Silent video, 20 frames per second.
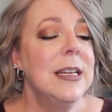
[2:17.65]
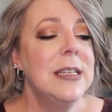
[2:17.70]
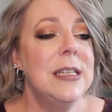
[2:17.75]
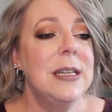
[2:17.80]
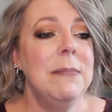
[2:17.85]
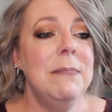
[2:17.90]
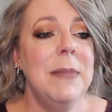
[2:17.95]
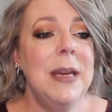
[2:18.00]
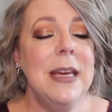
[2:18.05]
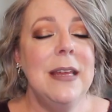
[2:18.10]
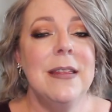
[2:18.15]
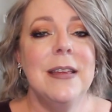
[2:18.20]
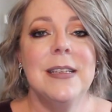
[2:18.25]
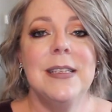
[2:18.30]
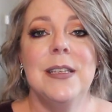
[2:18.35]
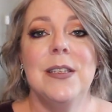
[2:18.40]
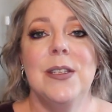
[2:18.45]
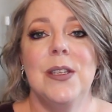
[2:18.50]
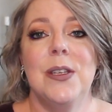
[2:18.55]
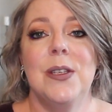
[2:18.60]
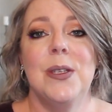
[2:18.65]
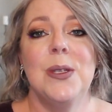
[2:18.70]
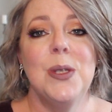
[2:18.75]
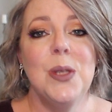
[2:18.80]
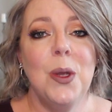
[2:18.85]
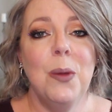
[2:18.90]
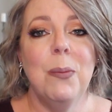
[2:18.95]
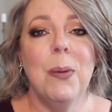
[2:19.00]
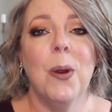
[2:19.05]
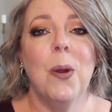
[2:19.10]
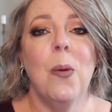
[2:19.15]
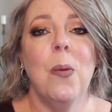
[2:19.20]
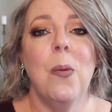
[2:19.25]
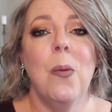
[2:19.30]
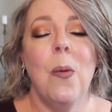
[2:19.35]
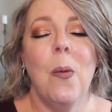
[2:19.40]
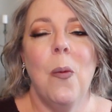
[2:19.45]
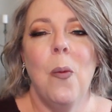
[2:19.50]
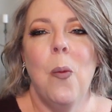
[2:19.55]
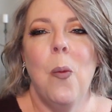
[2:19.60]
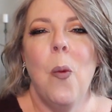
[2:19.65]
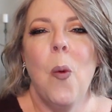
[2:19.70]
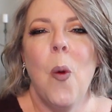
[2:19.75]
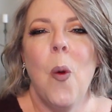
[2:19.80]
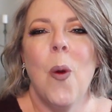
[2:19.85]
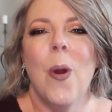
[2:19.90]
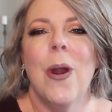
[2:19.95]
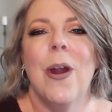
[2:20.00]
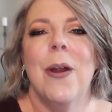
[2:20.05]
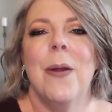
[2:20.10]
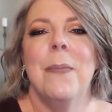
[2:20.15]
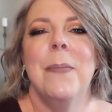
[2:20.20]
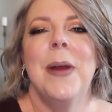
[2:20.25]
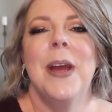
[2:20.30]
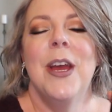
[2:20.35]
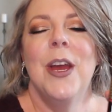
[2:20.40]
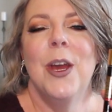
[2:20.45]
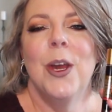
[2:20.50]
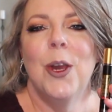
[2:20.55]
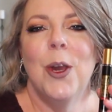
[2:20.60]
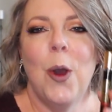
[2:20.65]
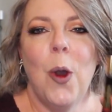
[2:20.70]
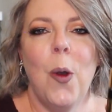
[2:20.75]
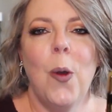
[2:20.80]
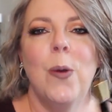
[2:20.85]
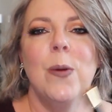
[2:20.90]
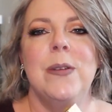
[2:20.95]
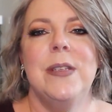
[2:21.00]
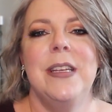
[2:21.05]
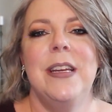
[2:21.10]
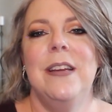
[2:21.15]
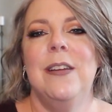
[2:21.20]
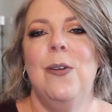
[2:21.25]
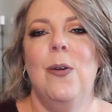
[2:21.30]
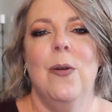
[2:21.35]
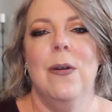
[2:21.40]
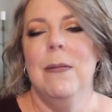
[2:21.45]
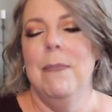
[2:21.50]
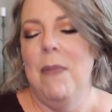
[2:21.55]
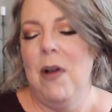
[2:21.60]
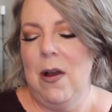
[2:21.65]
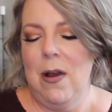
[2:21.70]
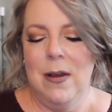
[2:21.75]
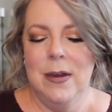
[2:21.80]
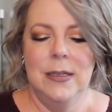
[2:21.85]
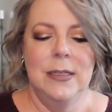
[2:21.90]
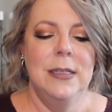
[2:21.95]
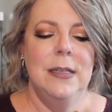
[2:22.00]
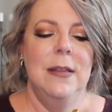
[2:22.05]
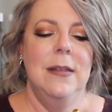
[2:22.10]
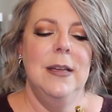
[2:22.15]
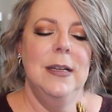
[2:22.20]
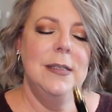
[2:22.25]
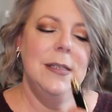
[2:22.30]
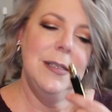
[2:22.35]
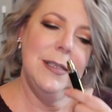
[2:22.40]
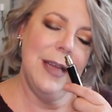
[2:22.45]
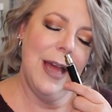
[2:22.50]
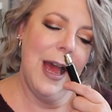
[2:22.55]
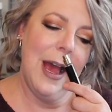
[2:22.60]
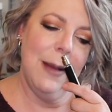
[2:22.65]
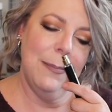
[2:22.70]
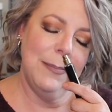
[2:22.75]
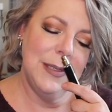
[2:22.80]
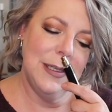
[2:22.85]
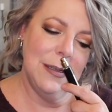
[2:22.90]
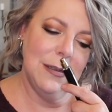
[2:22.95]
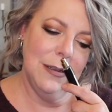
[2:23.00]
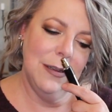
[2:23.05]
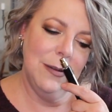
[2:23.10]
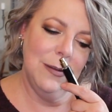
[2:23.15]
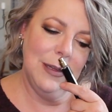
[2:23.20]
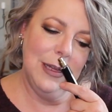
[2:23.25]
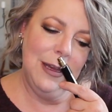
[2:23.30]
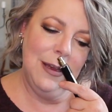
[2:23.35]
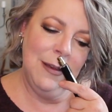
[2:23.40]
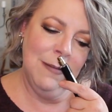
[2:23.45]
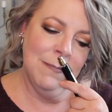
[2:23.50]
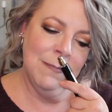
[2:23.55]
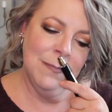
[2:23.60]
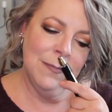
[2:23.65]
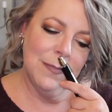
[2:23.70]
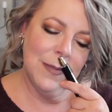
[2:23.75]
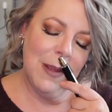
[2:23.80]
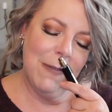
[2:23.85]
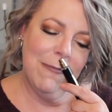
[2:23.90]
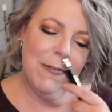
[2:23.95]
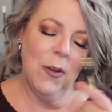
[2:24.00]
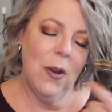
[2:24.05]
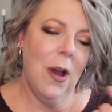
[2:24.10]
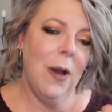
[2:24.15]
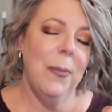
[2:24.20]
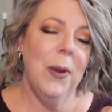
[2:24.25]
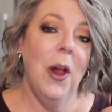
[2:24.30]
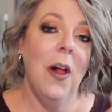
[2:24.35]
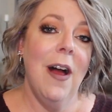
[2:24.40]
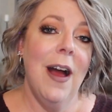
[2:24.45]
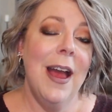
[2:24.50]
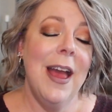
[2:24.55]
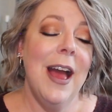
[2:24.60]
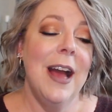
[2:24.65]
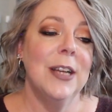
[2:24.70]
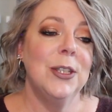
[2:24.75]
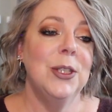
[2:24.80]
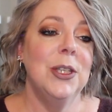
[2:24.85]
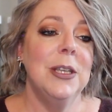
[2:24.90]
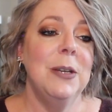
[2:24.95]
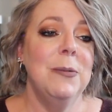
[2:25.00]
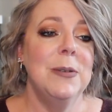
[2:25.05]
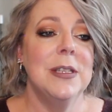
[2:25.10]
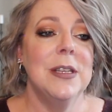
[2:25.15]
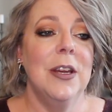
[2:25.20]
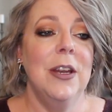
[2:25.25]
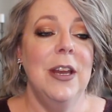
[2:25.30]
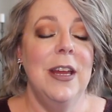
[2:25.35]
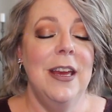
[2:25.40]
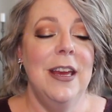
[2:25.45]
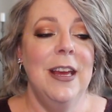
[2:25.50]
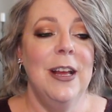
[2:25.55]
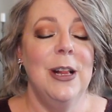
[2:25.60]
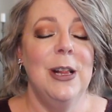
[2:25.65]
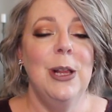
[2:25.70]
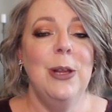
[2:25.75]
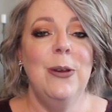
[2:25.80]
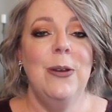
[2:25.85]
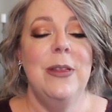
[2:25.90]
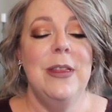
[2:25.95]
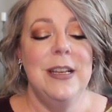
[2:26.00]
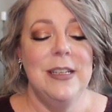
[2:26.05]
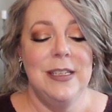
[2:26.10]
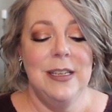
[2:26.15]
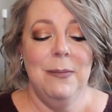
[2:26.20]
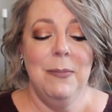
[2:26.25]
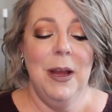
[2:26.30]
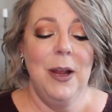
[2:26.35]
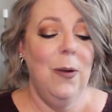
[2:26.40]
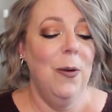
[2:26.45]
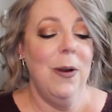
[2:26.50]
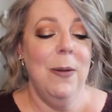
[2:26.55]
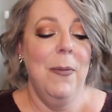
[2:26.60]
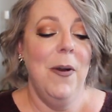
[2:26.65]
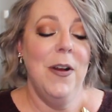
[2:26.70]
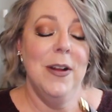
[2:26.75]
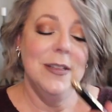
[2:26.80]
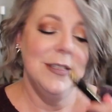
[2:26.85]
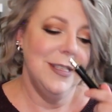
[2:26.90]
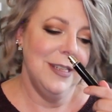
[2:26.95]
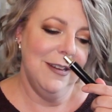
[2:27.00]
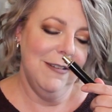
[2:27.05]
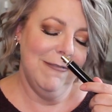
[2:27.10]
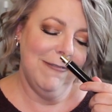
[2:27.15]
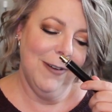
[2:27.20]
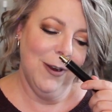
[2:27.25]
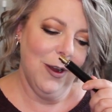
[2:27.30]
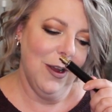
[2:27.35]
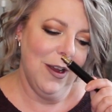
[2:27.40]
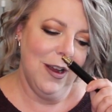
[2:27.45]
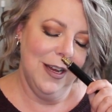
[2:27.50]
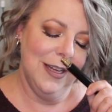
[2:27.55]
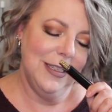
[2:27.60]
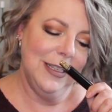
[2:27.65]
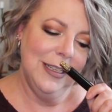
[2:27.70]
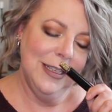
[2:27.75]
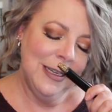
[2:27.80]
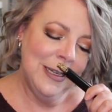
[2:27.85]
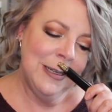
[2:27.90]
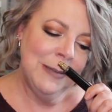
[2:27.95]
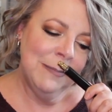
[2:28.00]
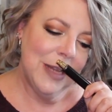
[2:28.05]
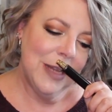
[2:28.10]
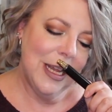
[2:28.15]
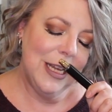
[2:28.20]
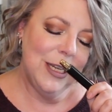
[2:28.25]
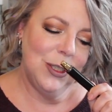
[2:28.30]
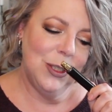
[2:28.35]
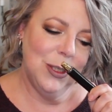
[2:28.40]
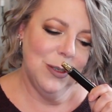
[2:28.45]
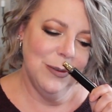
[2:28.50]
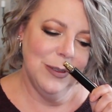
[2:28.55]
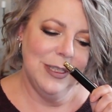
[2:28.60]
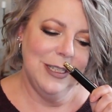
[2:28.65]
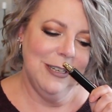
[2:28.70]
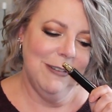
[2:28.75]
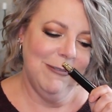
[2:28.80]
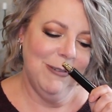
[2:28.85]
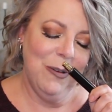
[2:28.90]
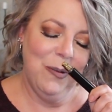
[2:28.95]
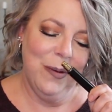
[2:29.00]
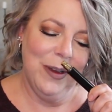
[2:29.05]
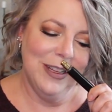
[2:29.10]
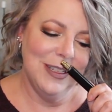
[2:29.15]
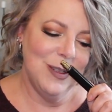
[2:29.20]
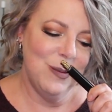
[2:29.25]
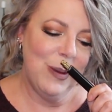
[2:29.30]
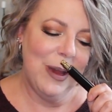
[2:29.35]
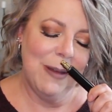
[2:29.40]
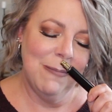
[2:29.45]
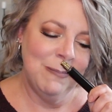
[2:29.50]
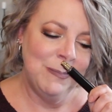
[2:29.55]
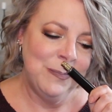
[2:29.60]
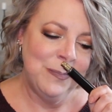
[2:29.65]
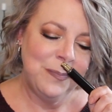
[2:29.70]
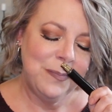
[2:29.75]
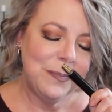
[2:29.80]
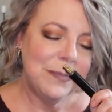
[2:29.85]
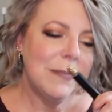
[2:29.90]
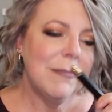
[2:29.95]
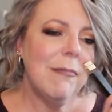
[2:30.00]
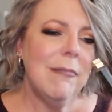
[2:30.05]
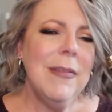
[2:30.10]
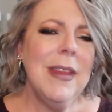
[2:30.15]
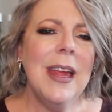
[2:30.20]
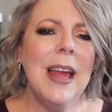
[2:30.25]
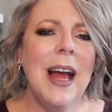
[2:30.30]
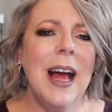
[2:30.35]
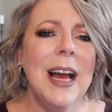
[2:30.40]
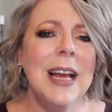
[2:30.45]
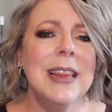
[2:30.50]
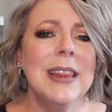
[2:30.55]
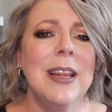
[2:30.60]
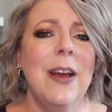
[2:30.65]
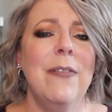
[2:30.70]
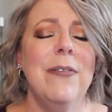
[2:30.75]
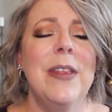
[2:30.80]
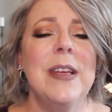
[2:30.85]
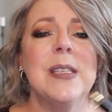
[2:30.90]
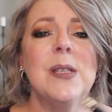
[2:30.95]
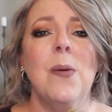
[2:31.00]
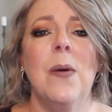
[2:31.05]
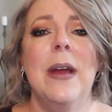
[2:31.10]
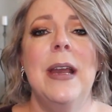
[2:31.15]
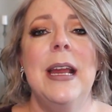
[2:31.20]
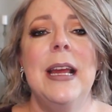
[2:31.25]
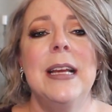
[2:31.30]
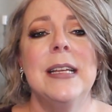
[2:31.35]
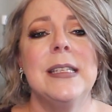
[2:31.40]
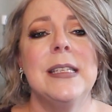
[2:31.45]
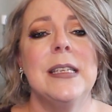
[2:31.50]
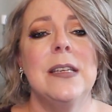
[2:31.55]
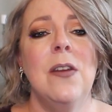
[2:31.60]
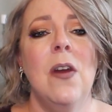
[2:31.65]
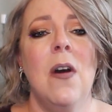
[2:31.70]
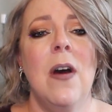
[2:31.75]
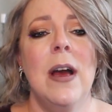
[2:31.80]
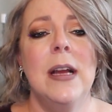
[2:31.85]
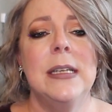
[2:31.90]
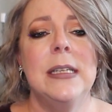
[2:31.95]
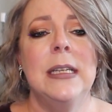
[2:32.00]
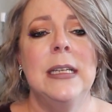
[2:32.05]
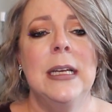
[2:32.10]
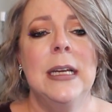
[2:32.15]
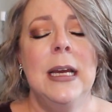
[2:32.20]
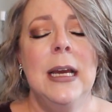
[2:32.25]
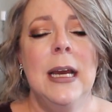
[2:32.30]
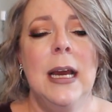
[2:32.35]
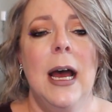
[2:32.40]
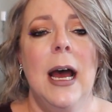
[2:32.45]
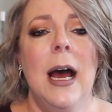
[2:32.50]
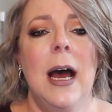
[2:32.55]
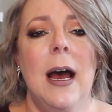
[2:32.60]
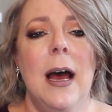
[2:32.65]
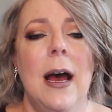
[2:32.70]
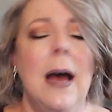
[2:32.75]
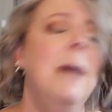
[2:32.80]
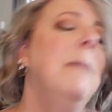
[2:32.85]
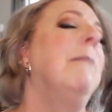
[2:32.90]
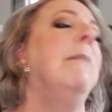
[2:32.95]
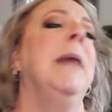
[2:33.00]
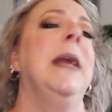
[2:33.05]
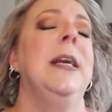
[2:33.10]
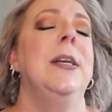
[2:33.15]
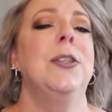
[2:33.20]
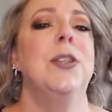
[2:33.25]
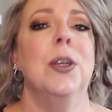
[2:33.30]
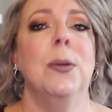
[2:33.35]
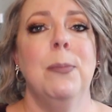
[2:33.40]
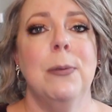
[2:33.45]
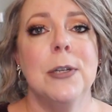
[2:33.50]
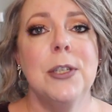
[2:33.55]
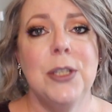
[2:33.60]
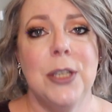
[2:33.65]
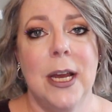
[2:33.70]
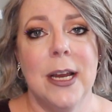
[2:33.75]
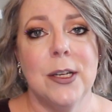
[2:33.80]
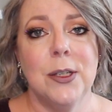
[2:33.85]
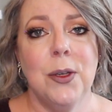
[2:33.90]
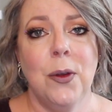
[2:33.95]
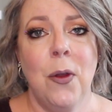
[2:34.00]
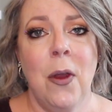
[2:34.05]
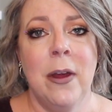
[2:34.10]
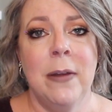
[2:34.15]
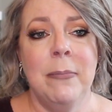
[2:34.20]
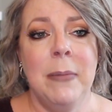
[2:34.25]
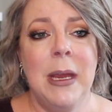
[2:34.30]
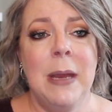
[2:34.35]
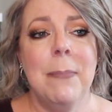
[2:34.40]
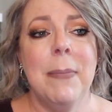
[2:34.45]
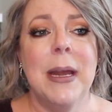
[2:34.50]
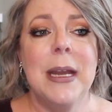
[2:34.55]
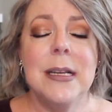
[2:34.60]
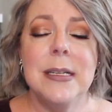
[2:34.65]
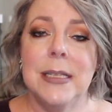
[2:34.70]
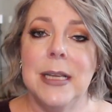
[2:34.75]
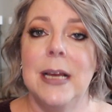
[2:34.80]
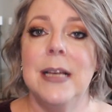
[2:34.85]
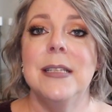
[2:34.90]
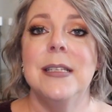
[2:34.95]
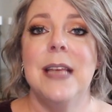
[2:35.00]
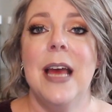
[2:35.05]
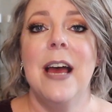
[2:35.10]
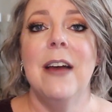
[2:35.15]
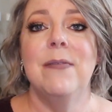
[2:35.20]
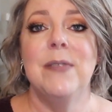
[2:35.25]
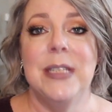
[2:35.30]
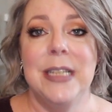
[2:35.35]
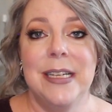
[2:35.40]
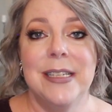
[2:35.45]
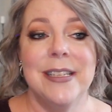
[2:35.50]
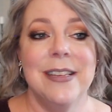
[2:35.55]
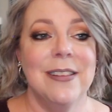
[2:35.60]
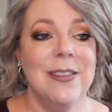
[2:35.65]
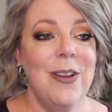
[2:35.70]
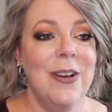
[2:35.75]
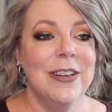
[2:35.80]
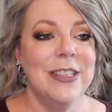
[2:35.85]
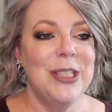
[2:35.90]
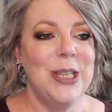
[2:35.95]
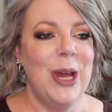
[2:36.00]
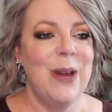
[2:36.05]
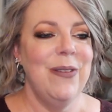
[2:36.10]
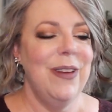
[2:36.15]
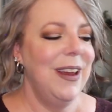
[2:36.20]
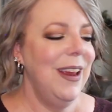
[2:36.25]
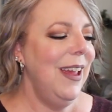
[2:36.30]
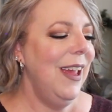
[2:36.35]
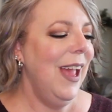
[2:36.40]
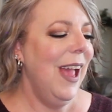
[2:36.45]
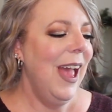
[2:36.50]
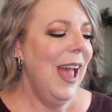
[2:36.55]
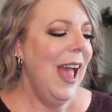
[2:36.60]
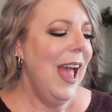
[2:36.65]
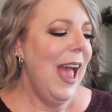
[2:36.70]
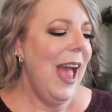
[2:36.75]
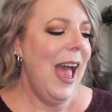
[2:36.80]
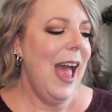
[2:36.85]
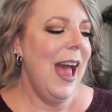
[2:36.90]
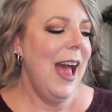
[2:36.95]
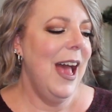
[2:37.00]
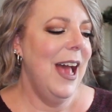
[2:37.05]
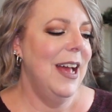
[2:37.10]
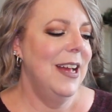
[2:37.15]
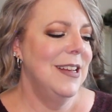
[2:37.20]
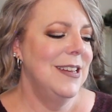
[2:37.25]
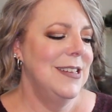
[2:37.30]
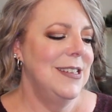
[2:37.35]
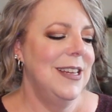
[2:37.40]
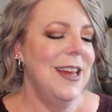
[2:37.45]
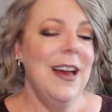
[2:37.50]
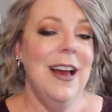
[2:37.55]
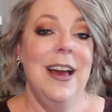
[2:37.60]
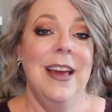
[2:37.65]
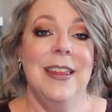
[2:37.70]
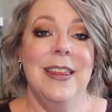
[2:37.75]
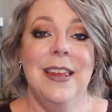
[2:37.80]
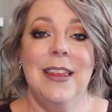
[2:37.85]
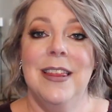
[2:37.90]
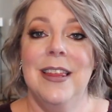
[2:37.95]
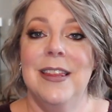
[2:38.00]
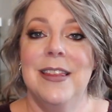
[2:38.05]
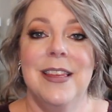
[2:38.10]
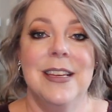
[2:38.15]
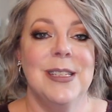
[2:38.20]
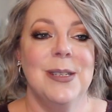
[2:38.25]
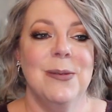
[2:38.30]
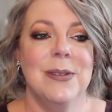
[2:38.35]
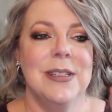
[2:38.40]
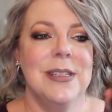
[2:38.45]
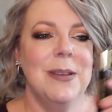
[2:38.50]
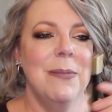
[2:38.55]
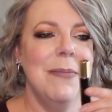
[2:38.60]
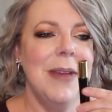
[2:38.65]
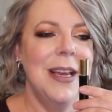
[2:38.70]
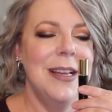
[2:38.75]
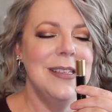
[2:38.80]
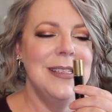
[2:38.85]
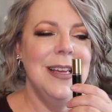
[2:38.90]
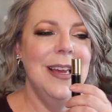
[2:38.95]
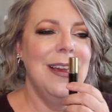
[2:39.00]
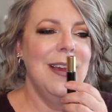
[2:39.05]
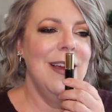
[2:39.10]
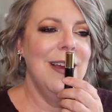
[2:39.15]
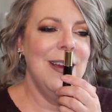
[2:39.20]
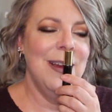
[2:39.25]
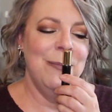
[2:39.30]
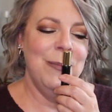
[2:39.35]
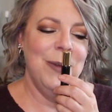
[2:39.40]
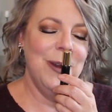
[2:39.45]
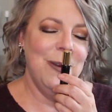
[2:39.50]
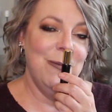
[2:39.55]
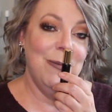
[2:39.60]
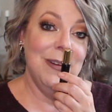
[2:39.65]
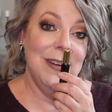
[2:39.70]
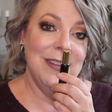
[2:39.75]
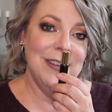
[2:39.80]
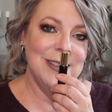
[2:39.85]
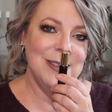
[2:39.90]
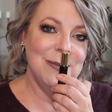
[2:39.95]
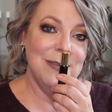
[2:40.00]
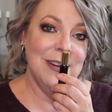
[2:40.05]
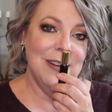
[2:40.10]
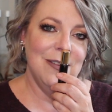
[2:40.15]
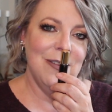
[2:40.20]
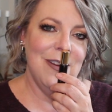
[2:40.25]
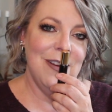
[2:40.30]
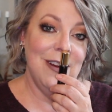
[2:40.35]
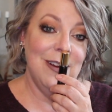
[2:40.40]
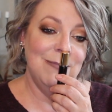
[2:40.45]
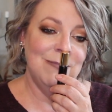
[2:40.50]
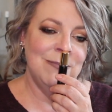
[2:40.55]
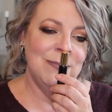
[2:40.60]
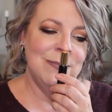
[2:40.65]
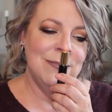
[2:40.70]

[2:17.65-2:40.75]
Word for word: To me, this is a super warm, cozy gourmand that's absolutely phenomenal. I actually was going to include this in my gourmands and forgot and chose different ones, but I love this one. It's not uh, a major projector on me, but it does have decent longevity. And I think that this one's amazing. I'm gonna wear this one a lot.